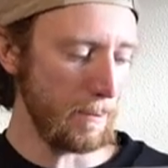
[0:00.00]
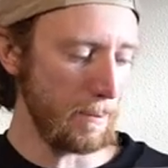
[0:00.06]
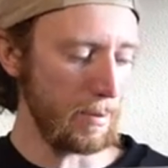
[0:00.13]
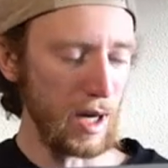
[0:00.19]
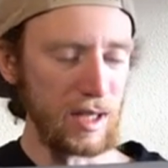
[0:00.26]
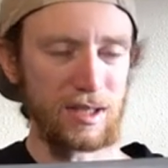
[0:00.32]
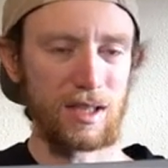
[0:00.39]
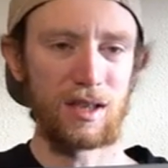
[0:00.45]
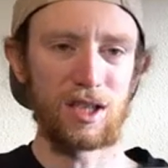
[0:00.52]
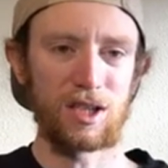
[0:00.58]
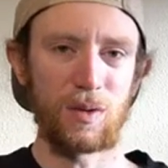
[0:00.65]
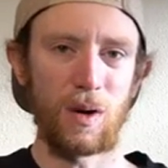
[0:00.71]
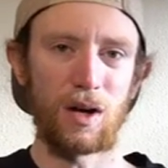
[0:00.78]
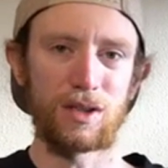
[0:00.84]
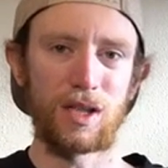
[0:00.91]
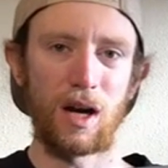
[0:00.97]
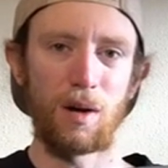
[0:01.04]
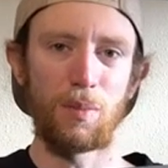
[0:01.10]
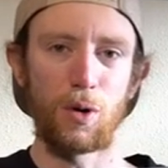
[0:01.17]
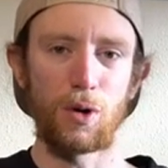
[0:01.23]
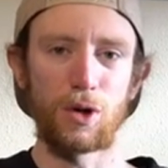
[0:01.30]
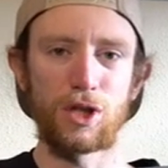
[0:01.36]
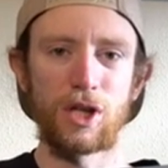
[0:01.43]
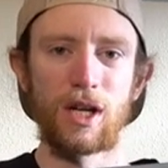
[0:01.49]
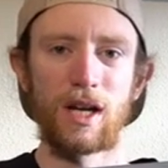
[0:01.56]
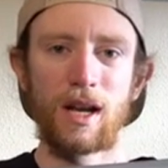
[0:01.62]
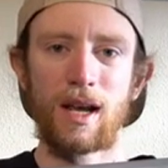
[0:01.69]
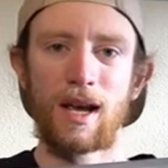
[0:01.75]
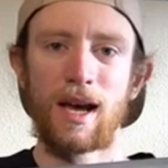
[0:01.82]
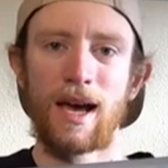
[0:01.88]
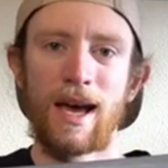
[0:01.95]
busted the swallowtail portion
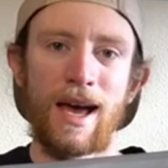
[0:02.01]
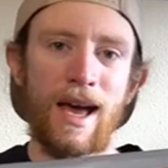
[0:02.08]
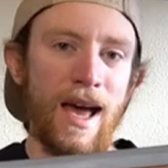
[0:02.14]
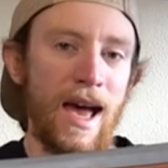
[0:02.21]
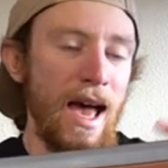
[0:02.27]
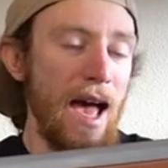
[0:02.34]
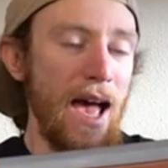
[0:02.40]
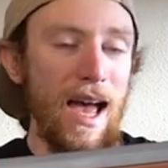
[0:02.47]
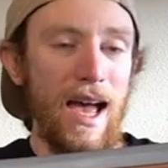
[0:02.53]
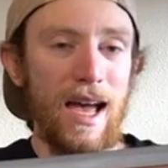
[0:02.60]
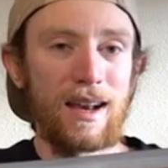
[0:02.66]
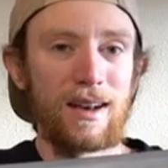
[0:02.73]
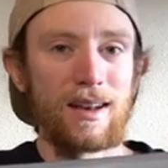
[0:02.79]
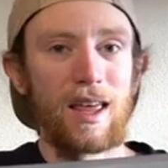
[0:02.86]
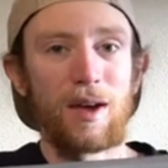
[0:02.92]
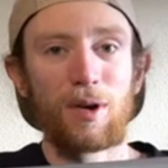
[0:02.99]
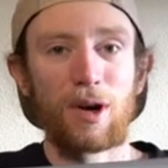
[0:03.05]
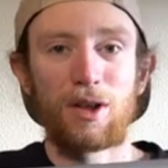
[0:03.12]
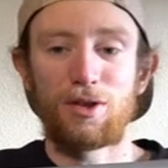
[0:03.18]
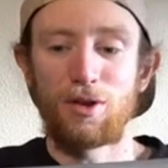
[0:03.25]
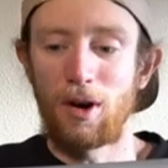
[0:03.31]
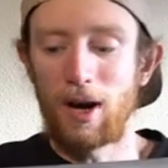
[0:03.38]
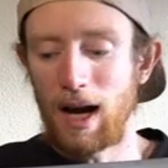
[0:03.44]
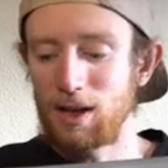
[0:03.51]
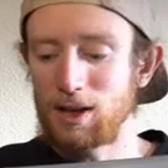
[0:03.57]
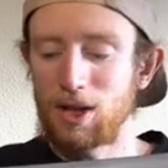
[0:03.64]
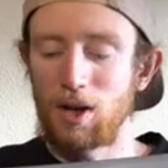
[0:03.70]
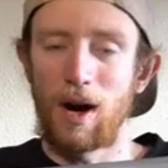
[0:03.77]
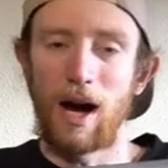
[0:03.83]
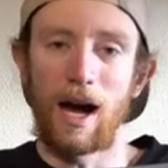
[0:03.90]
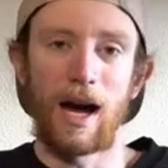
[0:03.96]
and they were gonna throw it out,
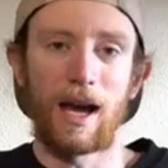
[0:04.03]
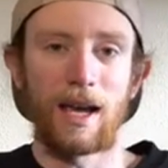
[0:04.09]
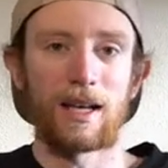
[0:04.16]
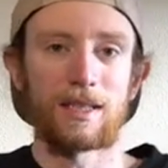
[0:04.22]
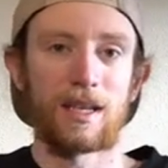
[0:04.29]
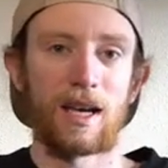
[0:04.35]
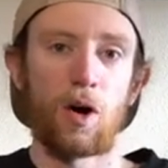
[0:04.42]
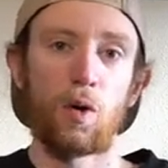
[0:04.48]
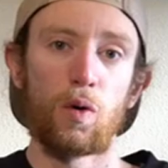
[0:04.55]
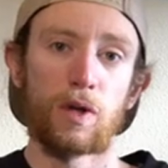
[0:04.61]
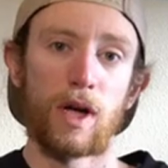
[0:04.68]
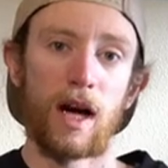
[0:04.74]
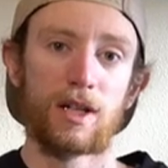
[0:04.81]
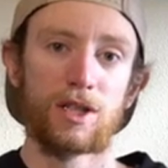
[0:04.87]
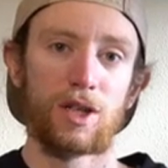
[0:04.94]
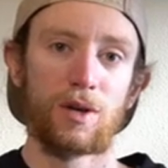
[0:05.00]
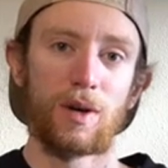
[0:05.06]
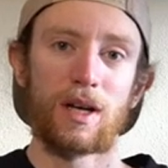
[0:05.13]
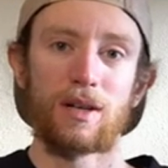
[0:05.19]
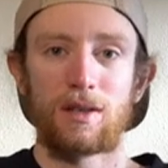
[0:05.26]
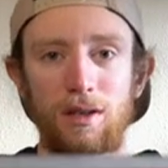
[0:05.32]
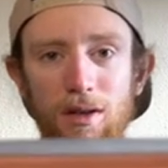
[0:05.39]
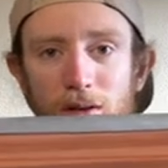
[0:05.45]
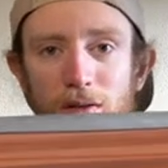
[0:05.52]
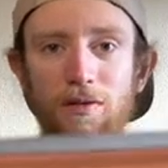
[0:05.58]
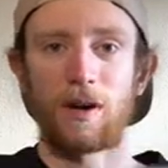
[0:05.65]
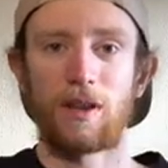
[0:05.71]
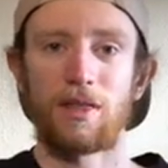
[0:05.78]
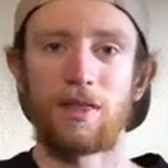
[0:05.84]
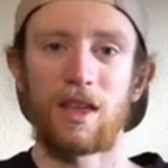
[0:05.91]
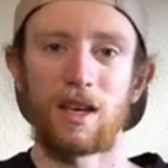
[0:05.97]
so I got to hold on to it to do
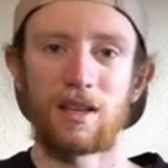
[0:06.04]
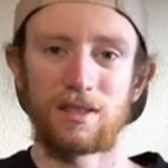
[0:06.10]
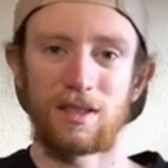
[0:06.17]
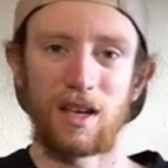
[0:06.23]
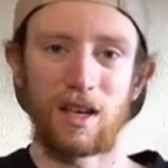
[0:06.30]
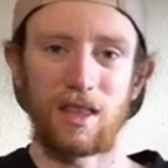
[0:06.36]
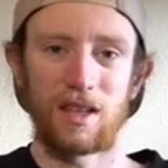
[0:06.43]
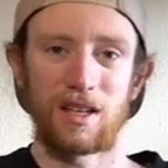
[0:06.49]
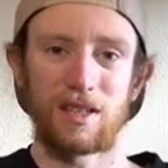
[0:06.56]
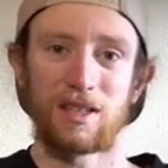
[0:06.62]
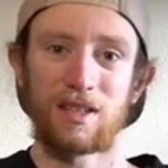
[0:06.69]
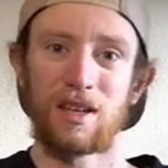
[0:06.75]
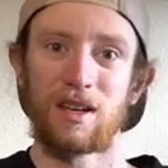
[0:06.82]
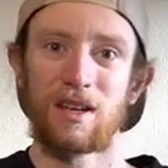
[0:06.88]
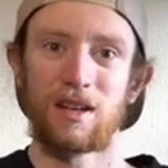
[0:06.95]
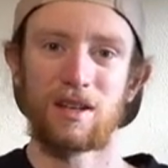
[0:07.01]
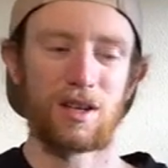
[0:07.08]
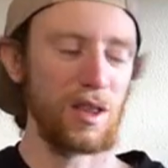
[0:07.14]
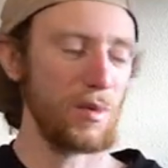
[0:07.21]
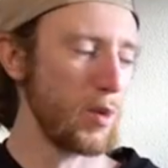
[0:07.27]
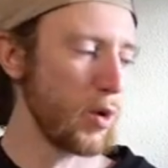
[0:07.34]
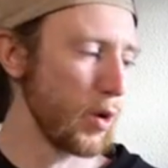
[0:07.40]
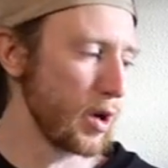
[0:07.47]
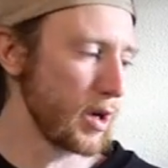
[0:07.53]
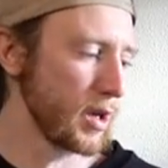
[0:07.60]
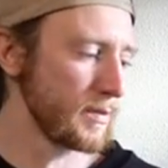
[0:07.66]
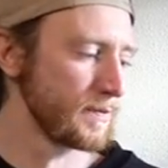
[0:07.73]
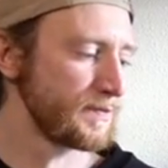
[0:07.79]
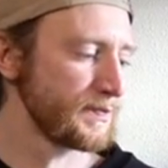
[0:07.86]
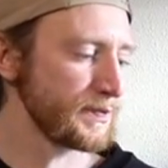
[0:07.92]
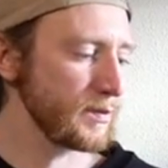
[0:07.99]
fun things like this to the board.
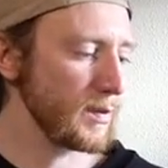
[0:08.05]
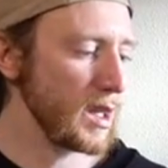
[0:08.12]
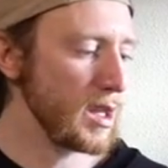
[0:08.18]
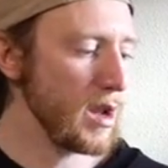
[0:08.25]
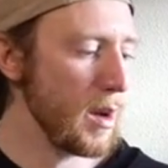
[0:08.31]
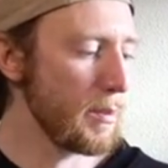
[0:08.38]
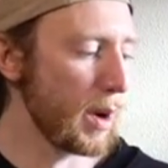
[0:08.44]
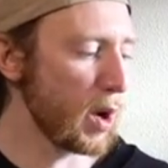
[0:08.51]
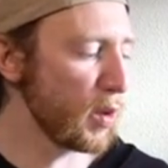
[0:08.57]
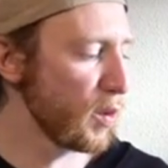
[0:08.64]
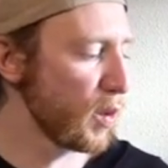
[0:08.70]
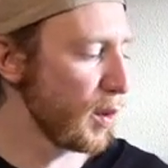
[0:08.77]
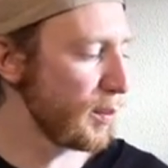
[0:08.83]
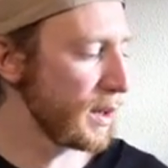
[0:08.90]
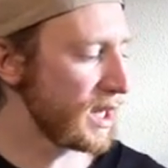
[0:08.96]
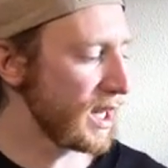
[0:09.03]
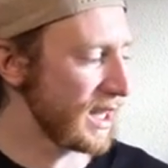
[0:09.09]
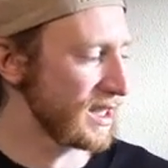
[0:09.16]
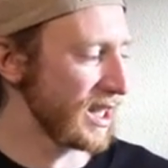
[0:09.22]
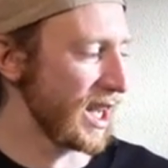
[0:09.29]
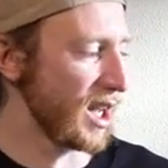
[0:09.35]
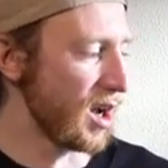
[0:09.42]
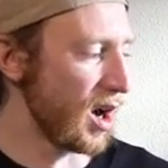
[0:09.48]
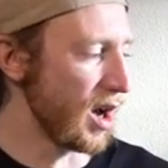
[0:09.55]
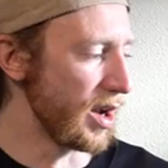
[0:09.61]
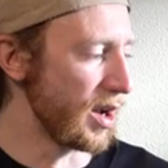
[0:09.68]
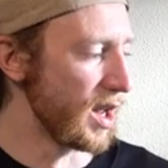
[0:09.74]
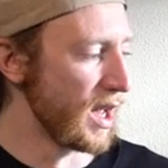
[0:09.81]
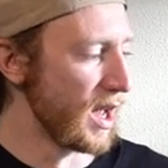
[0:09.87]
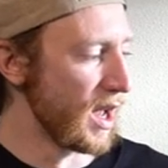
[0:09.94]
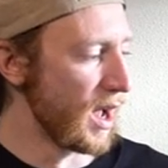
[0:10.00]
But we will be testing it on